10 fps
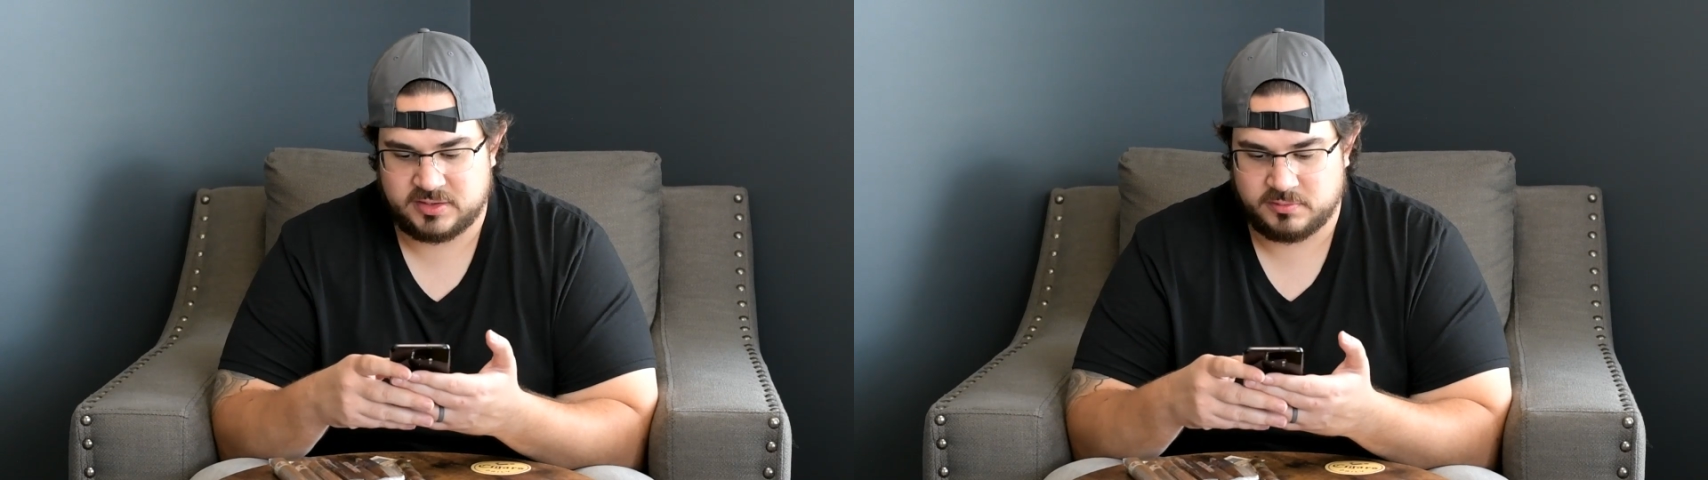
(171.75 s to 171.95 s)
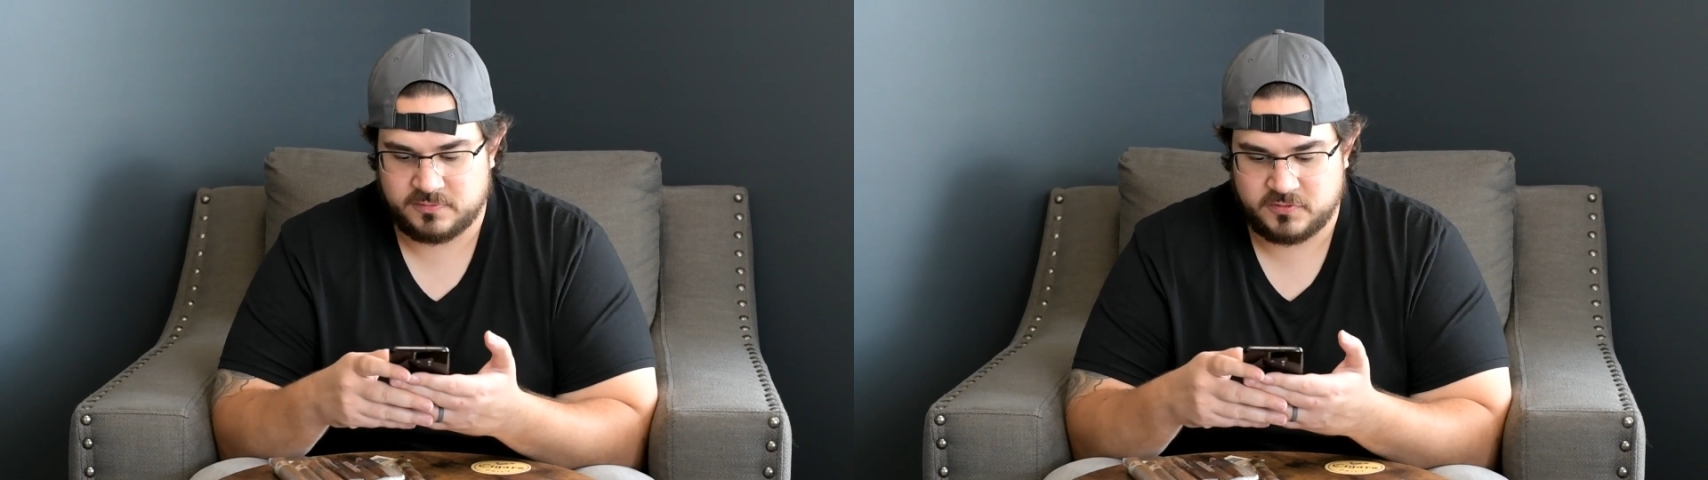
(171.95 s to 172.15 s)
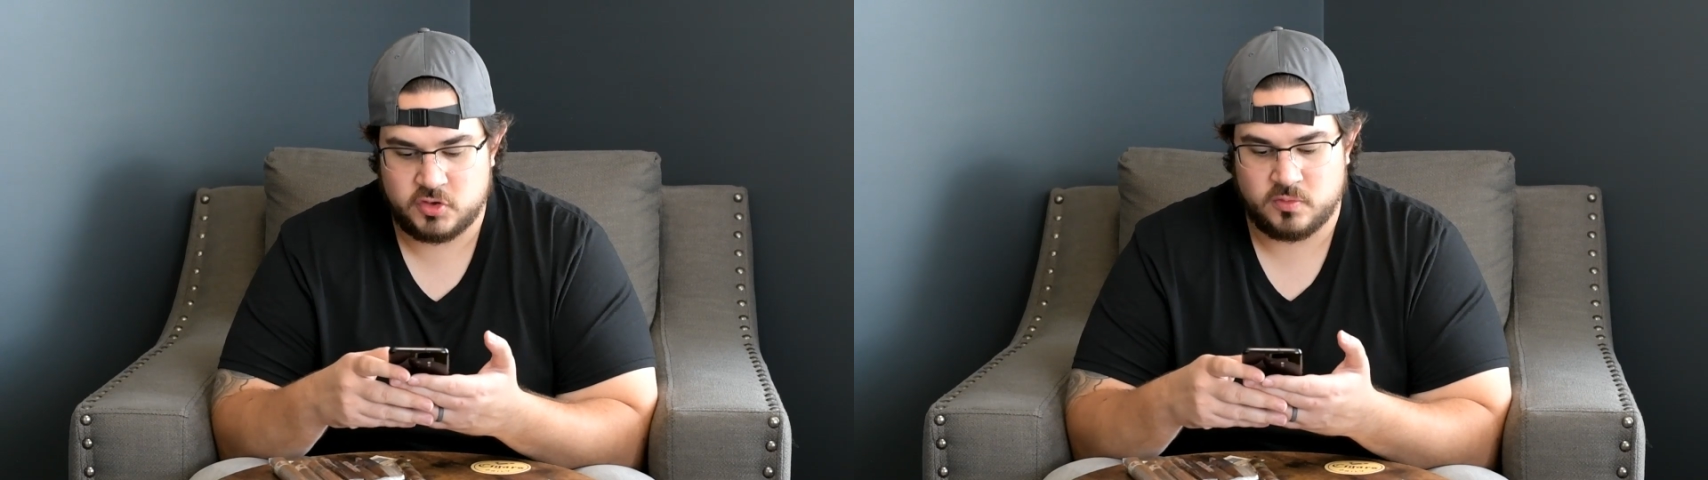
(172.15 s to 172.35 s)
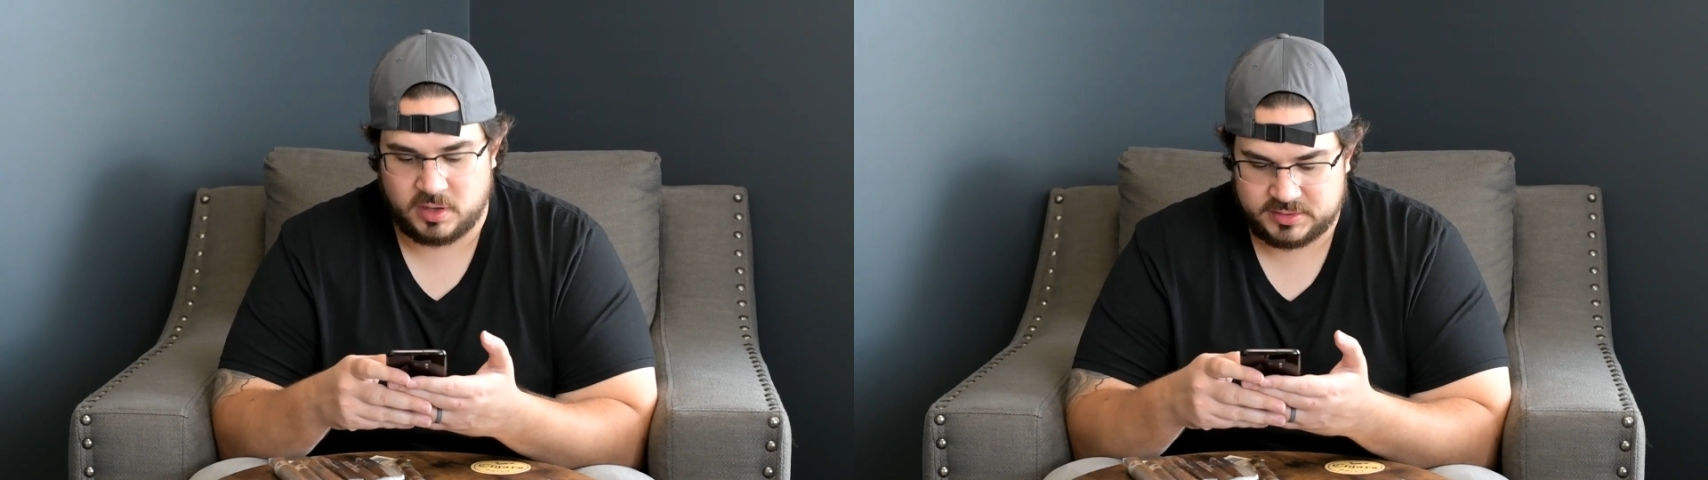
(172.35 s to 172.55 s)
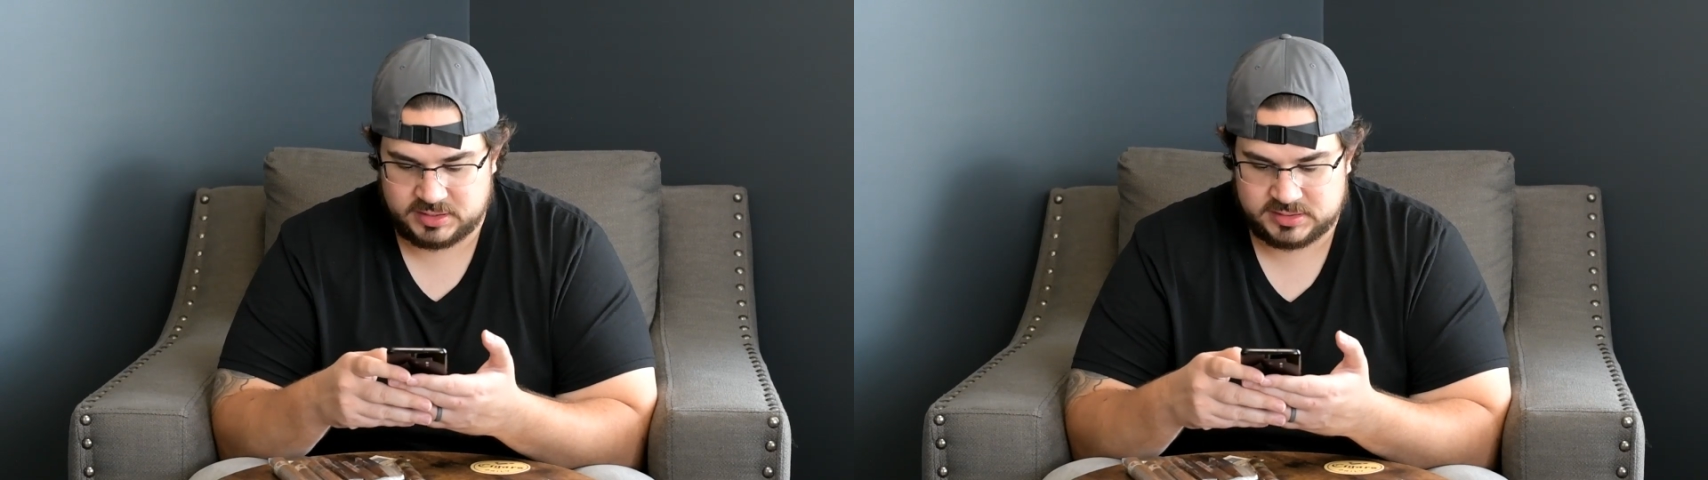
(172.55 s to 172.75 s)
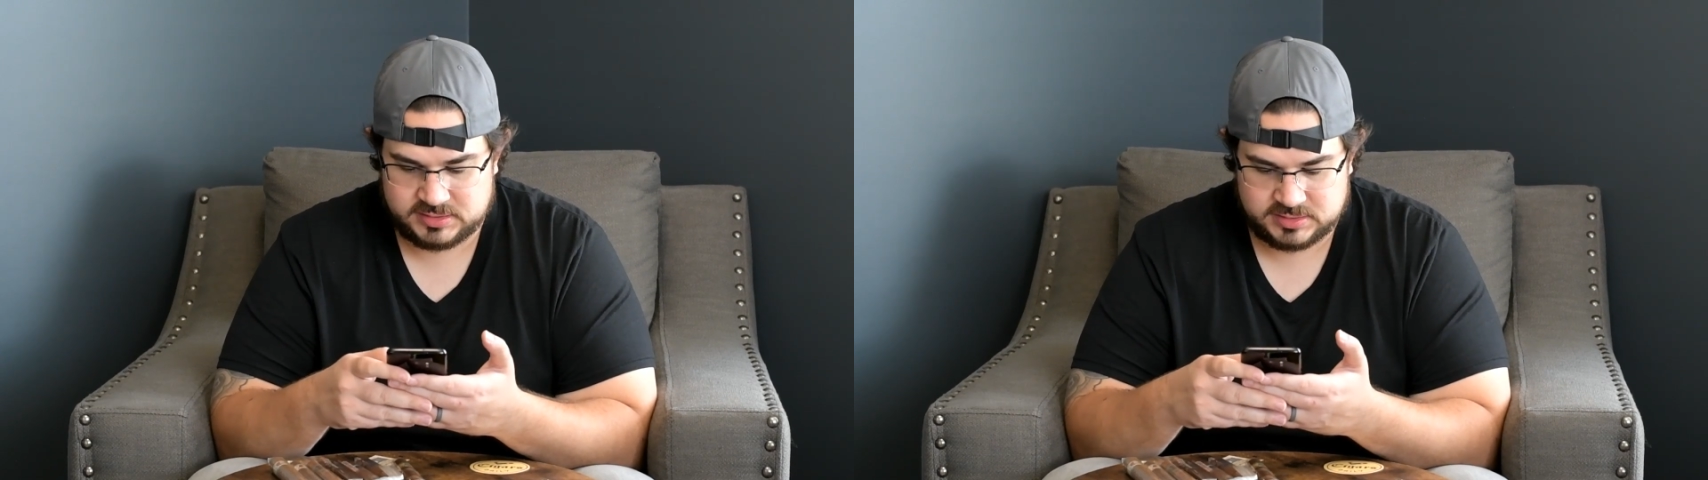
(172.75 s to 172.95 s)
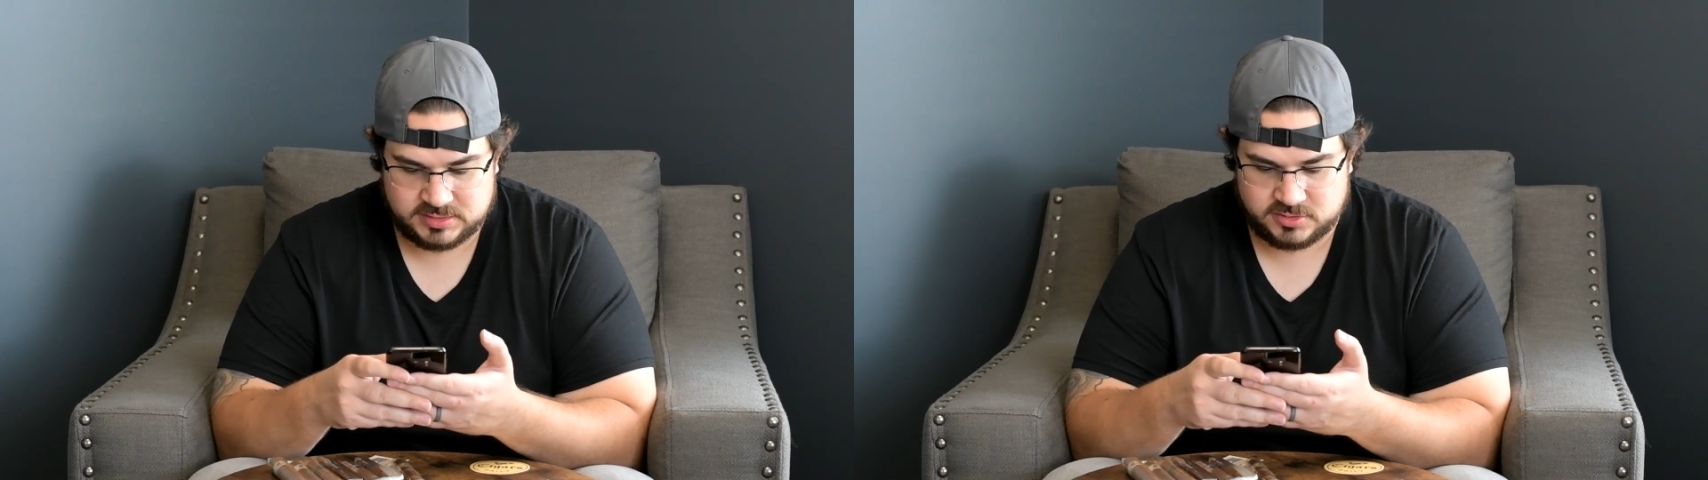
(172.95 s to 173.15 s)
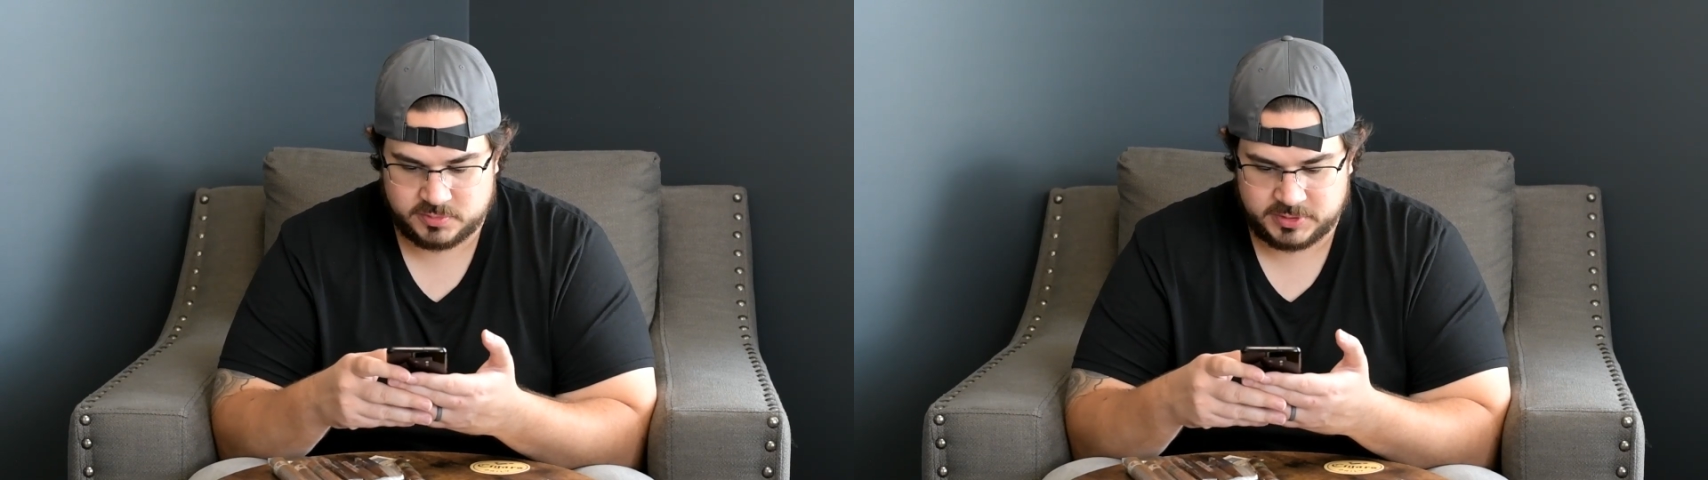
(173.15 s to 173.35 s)
a review on these
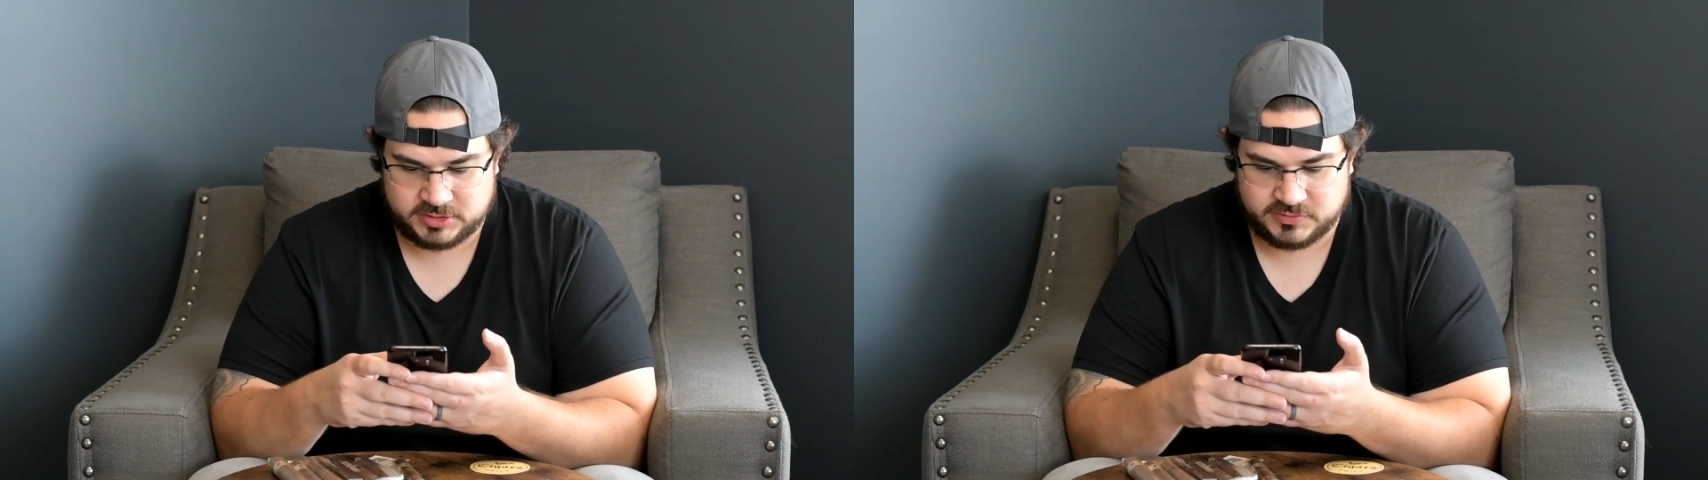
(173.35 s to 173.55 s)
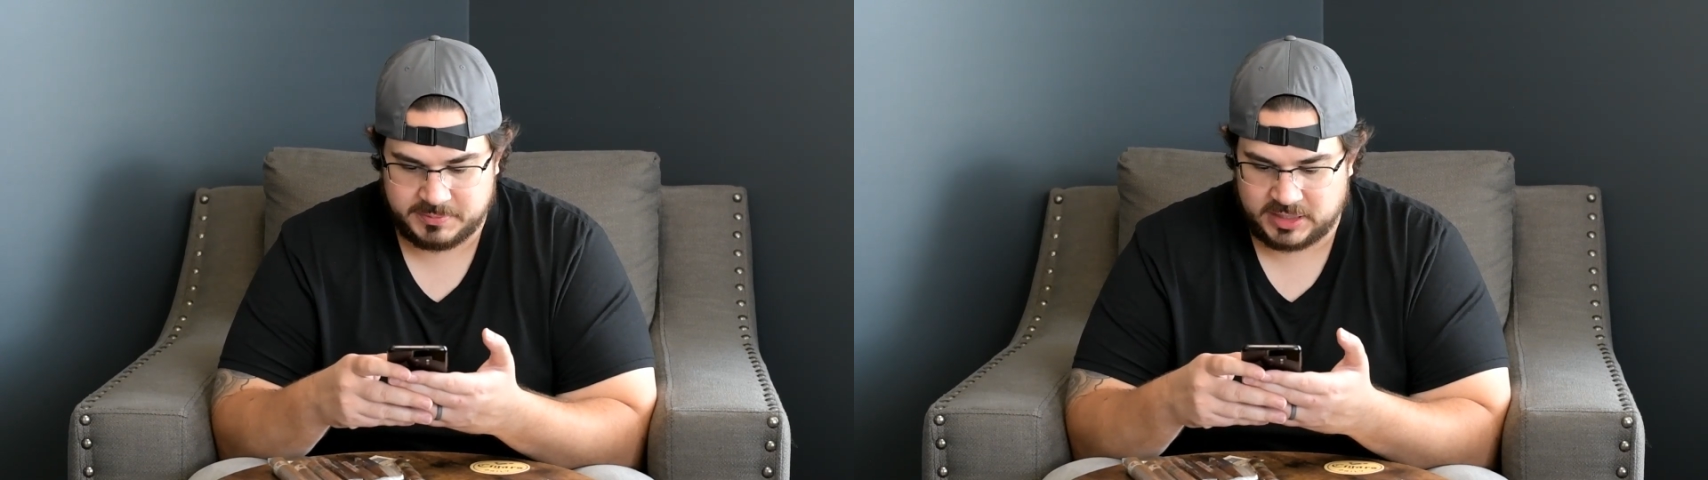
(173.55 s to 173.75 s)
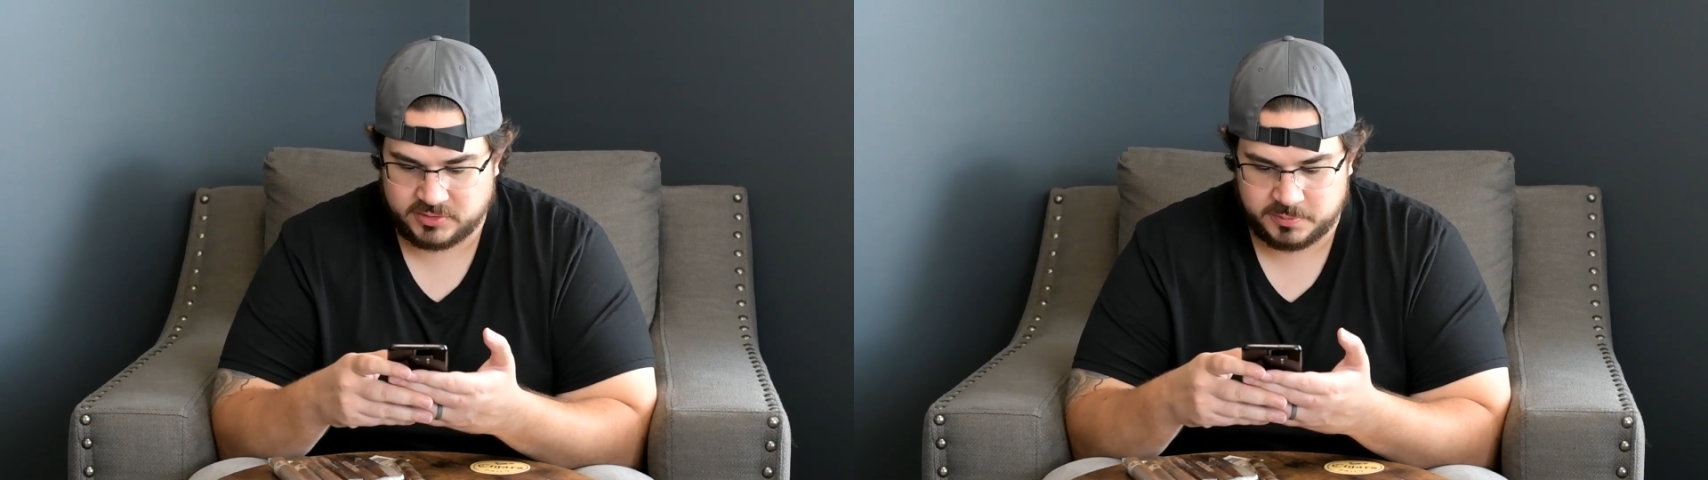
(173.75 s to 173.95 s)
because there's a bunch of them out there.